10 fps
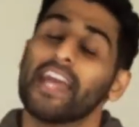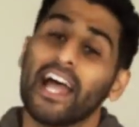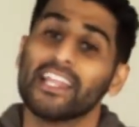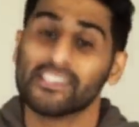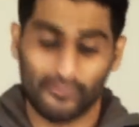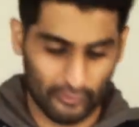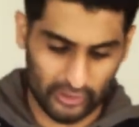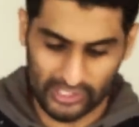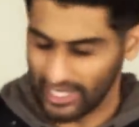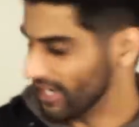that is the
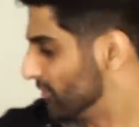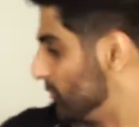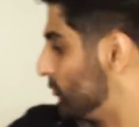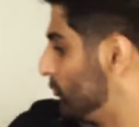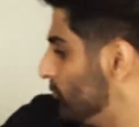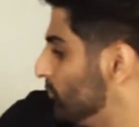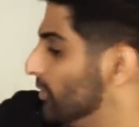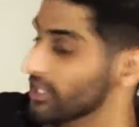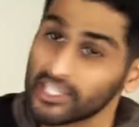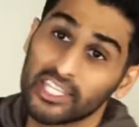first thing I do to
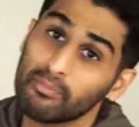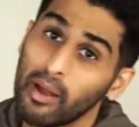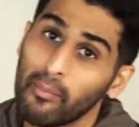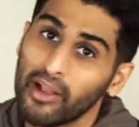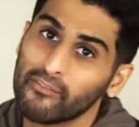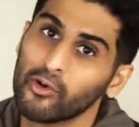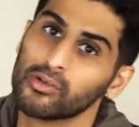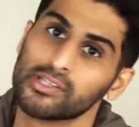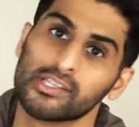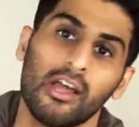keep my mind
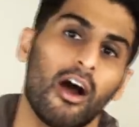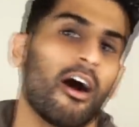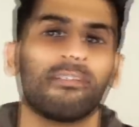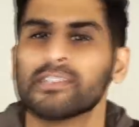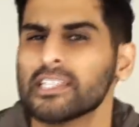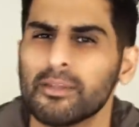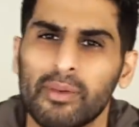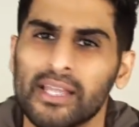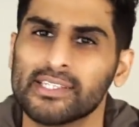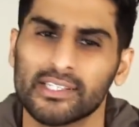focused. Obviously the
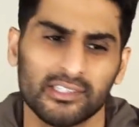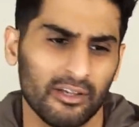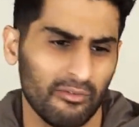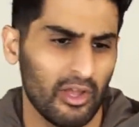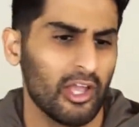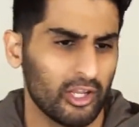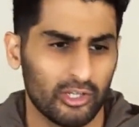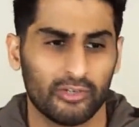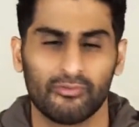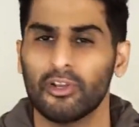basics of,
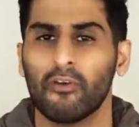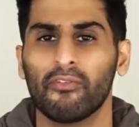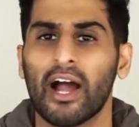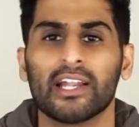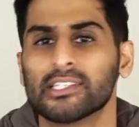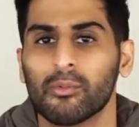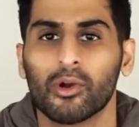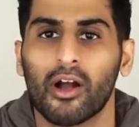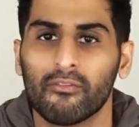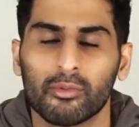you know, find
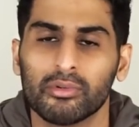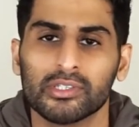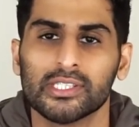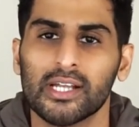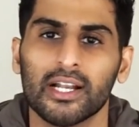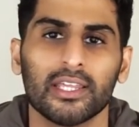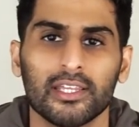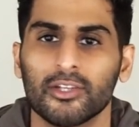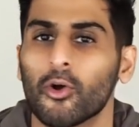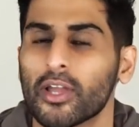somewhere comfortable to
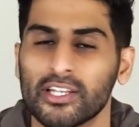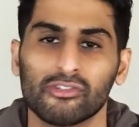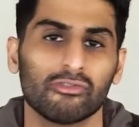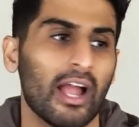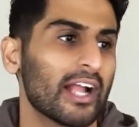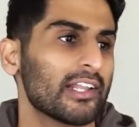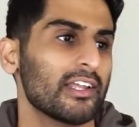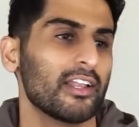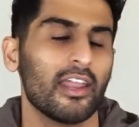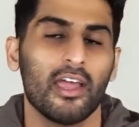study, don't get
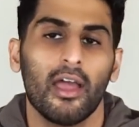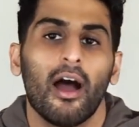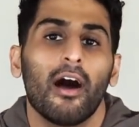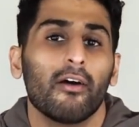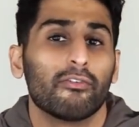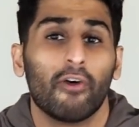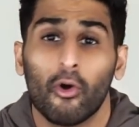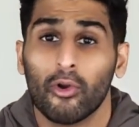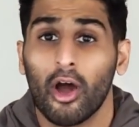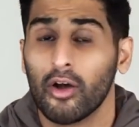distracted, uh,
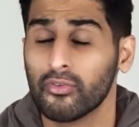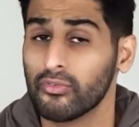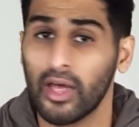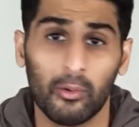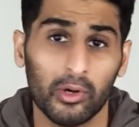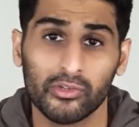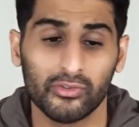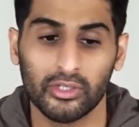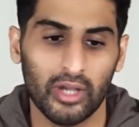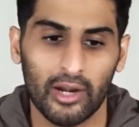phone off if that works
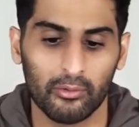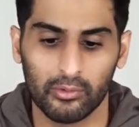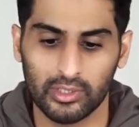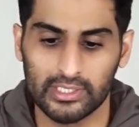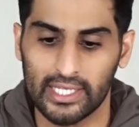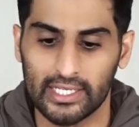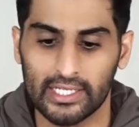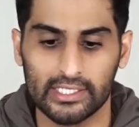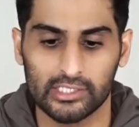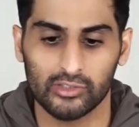for you. I don't really tend to
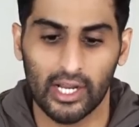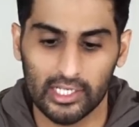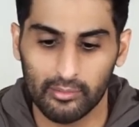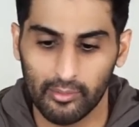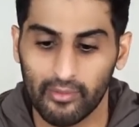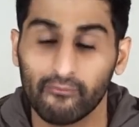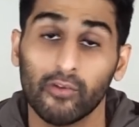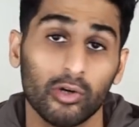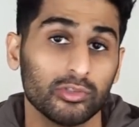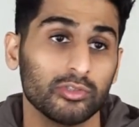get distracted by my
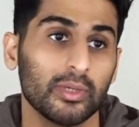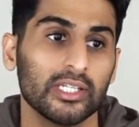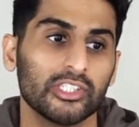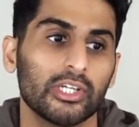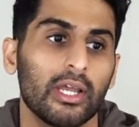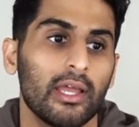phone too much.